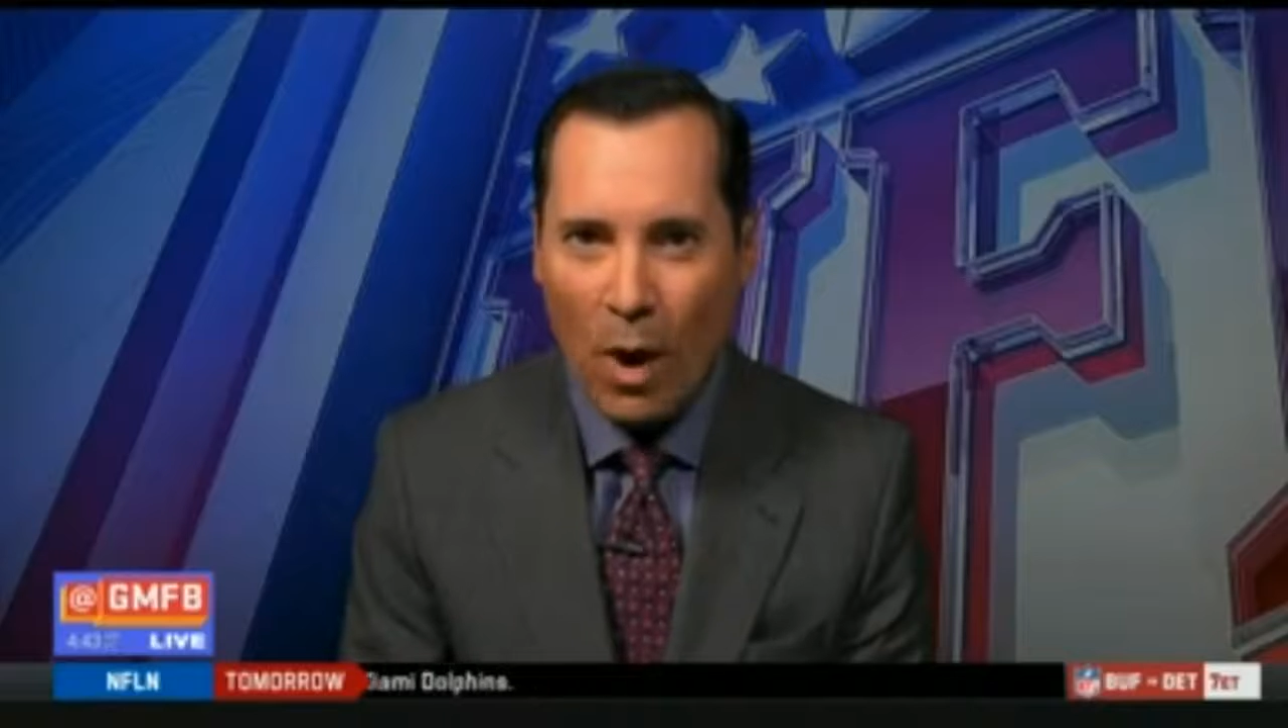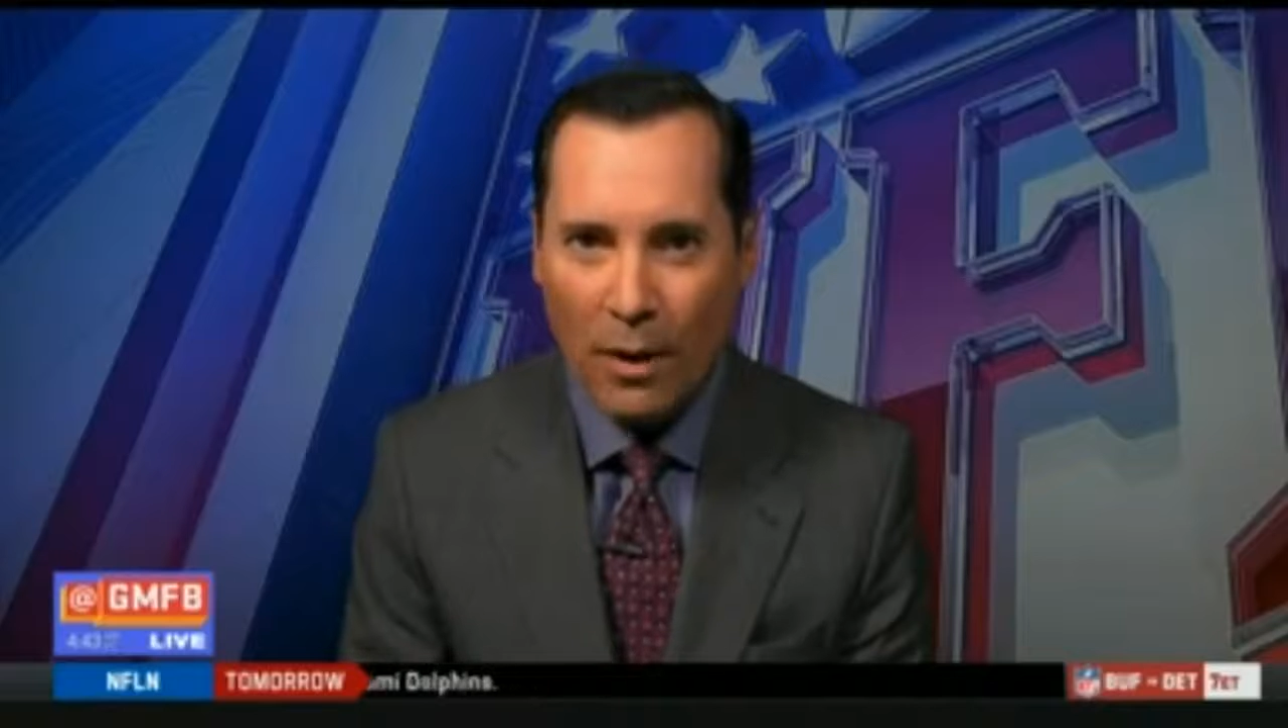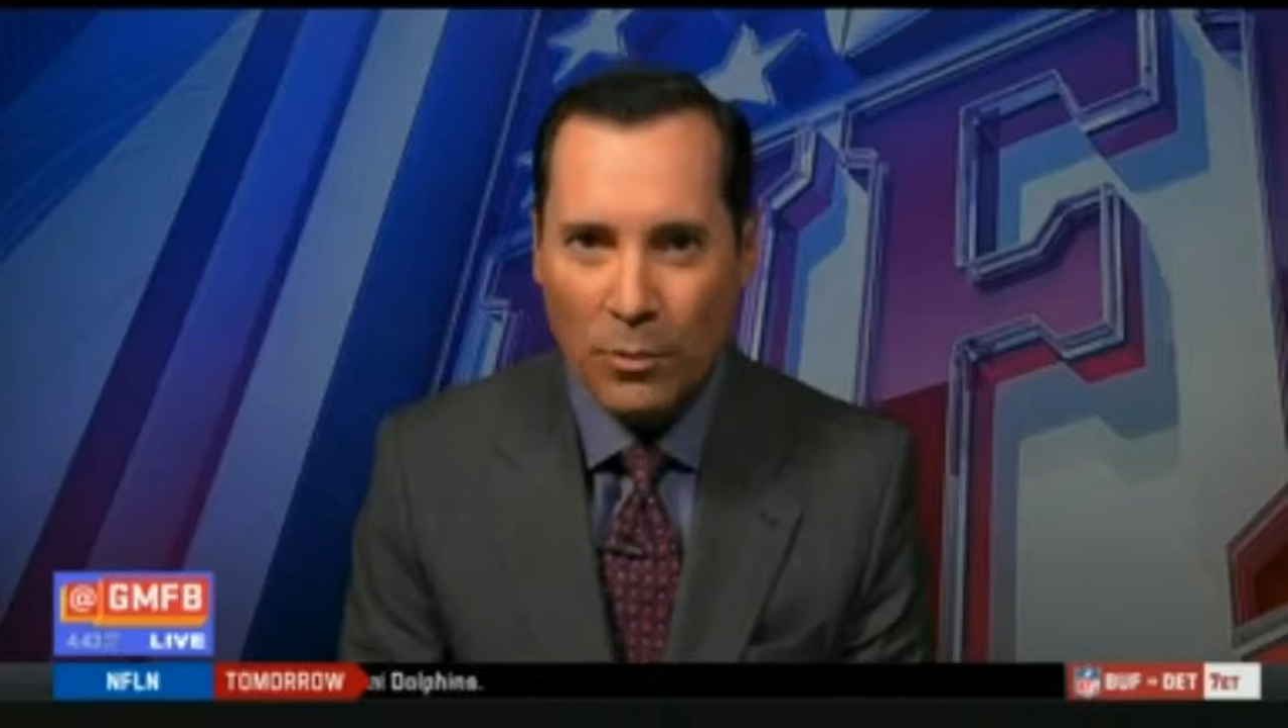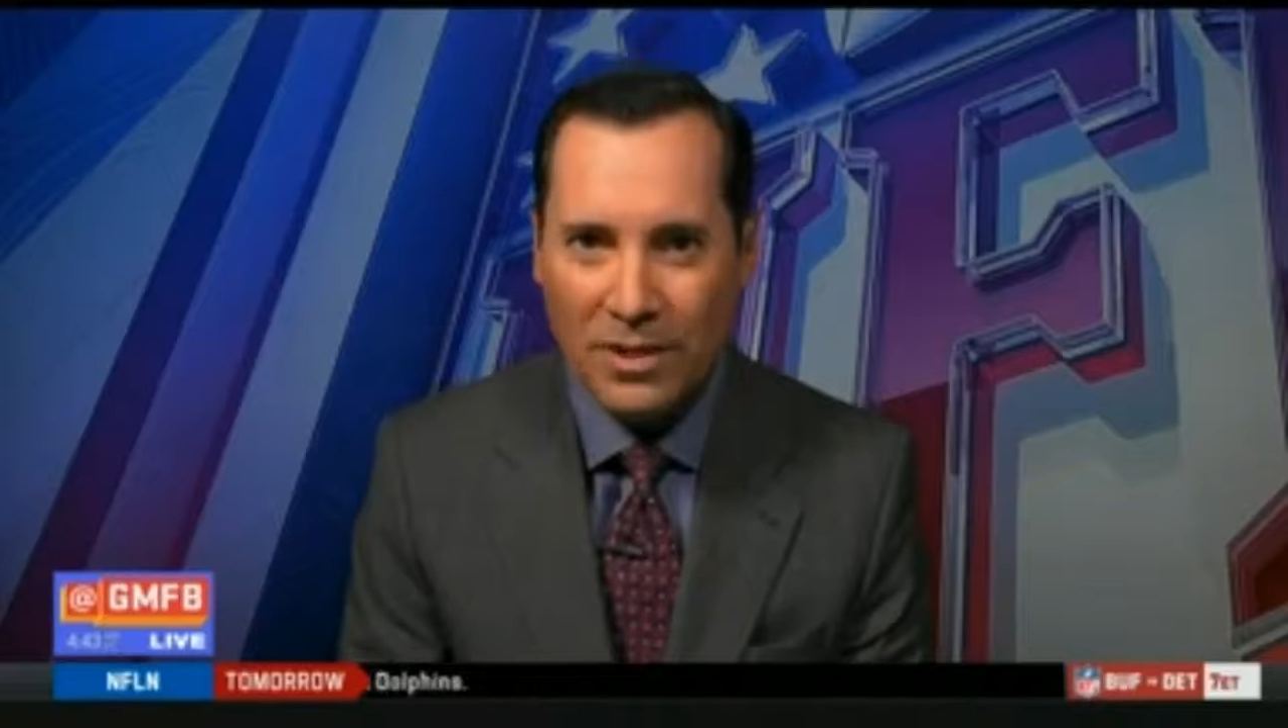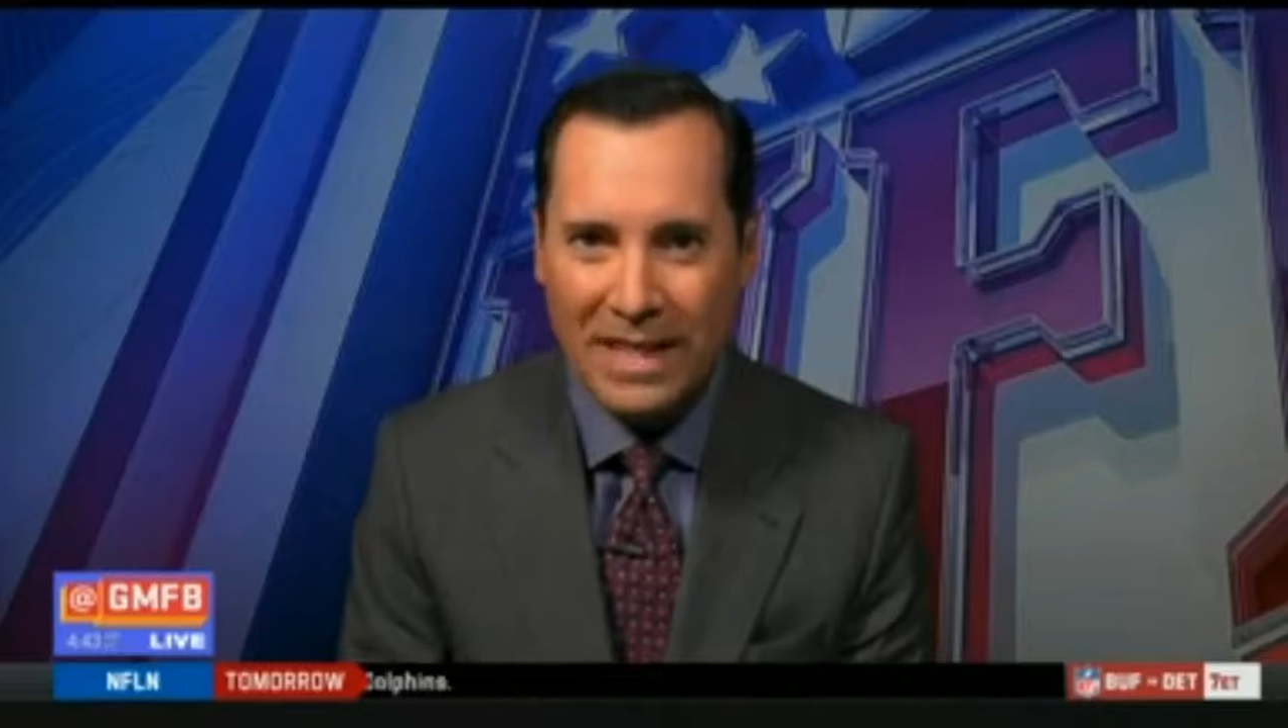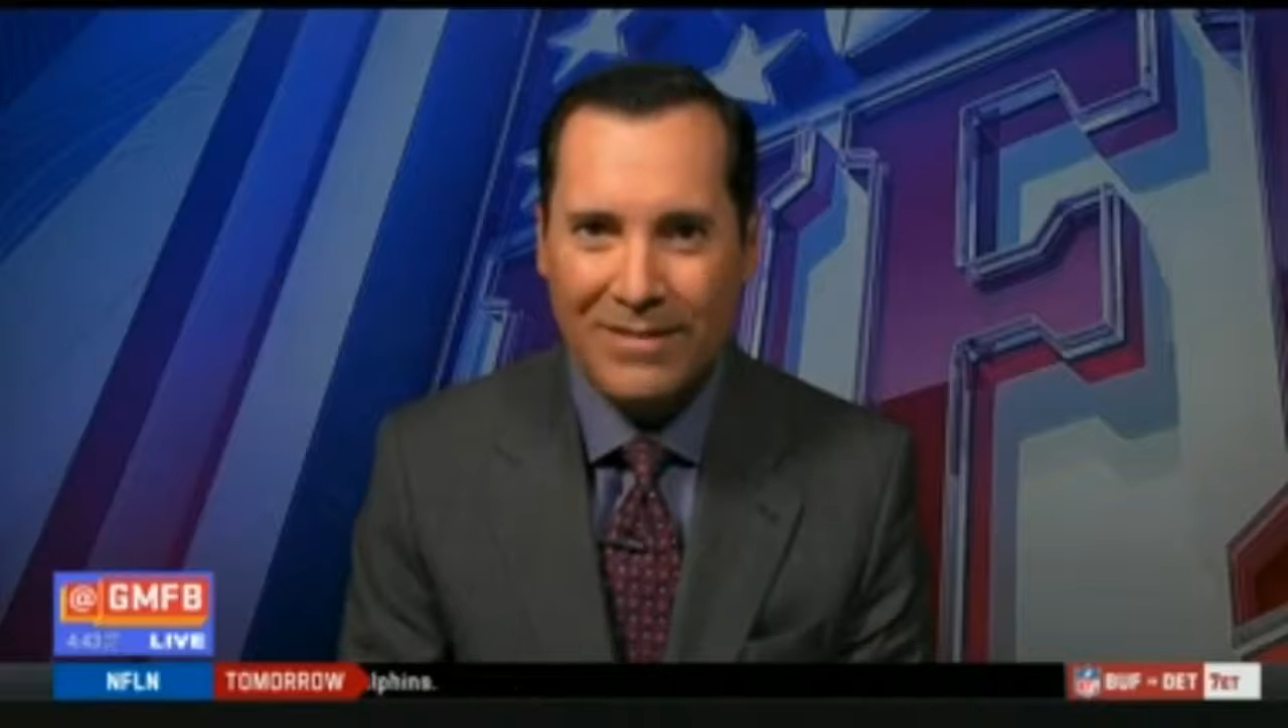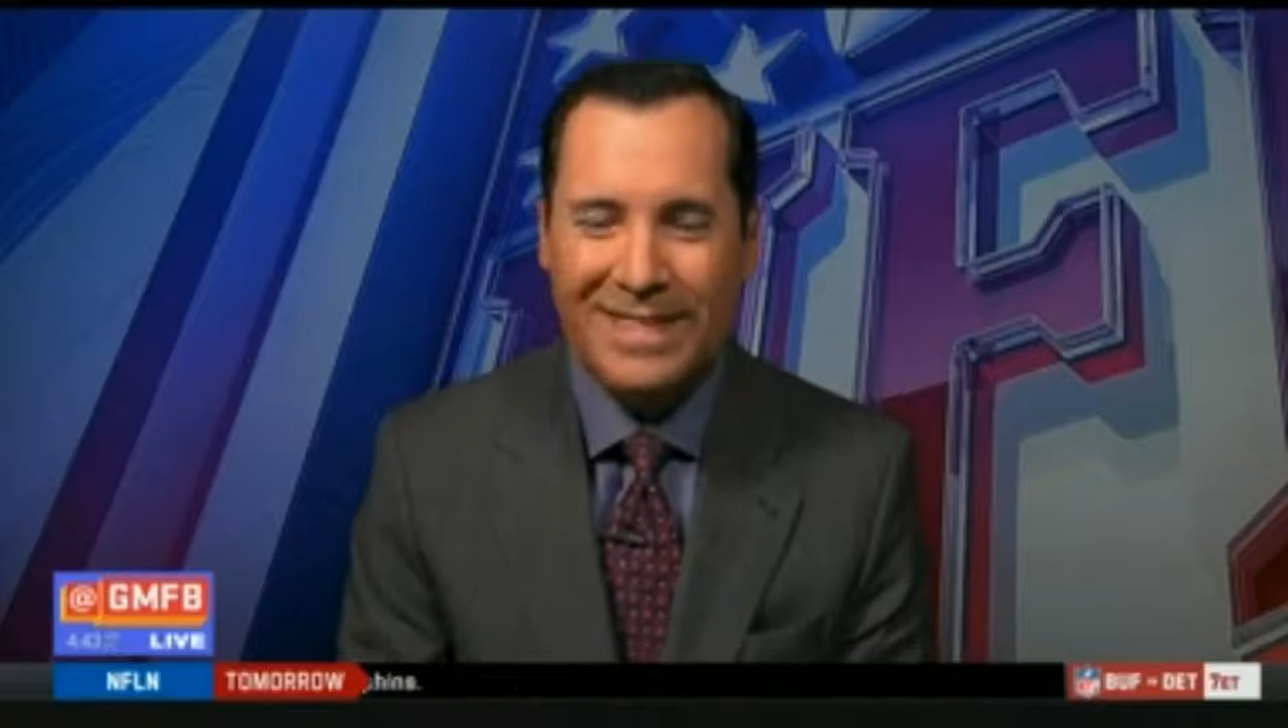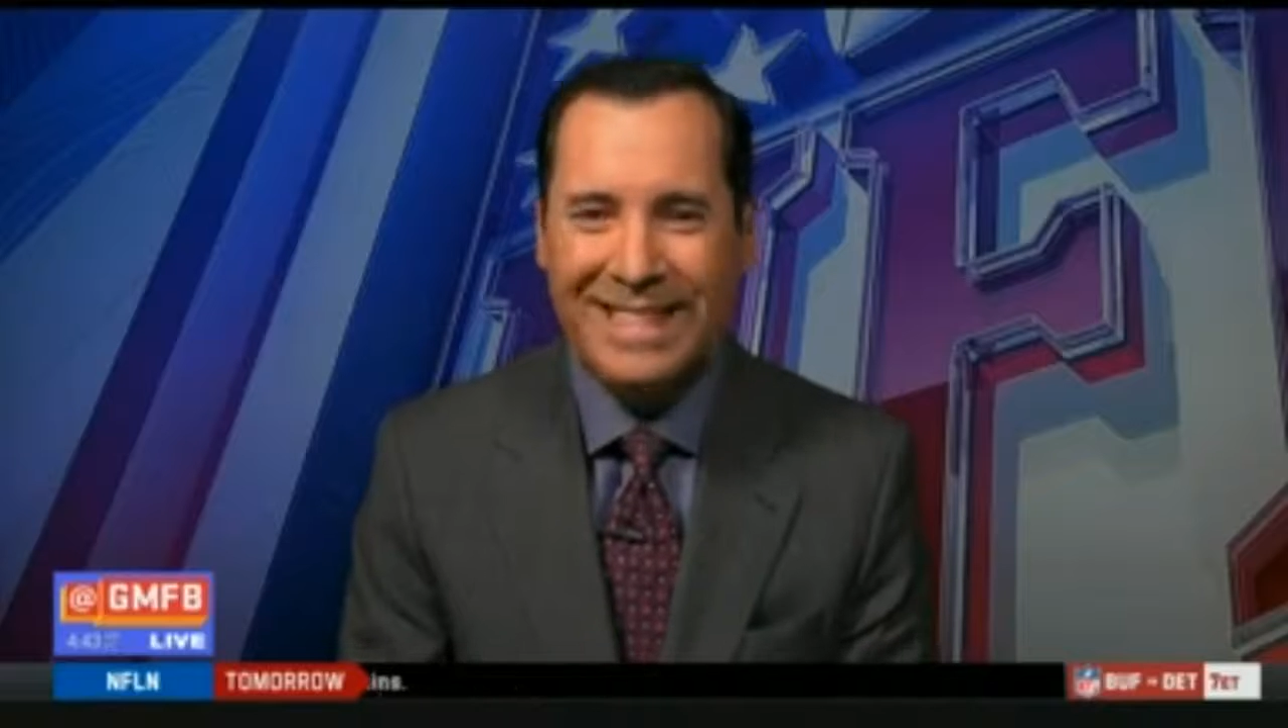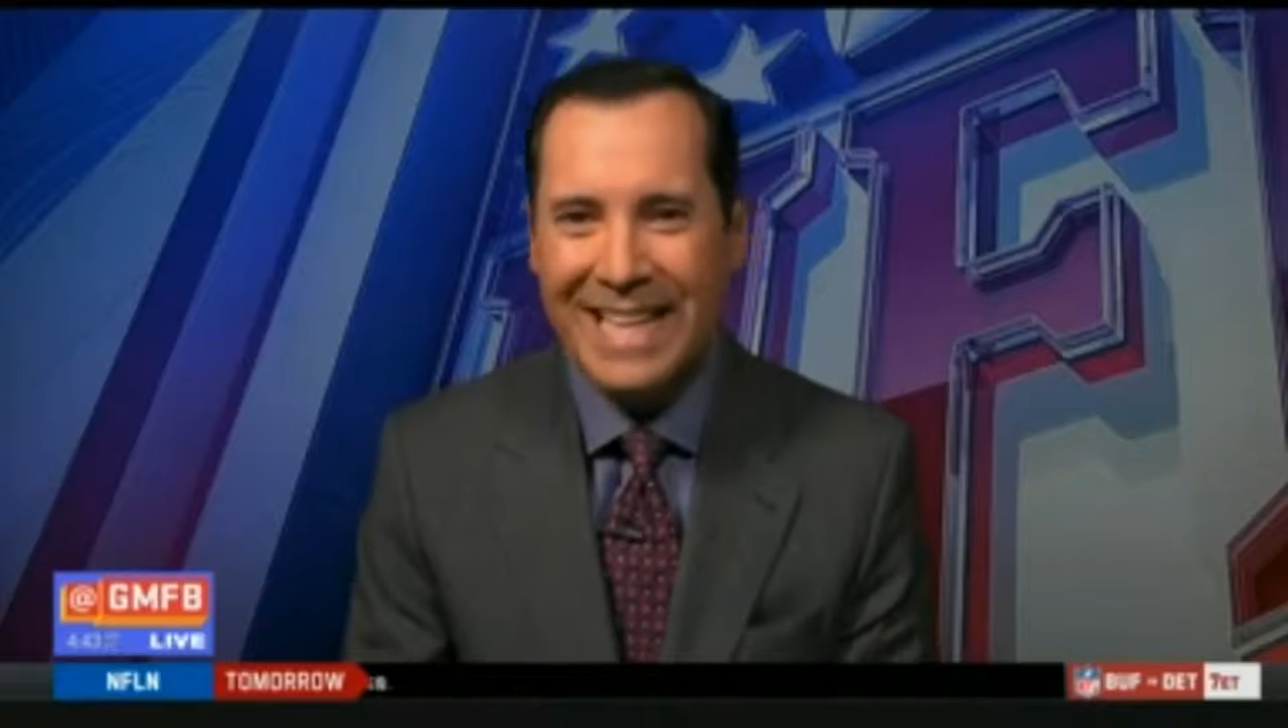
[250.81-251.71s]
wide receivers.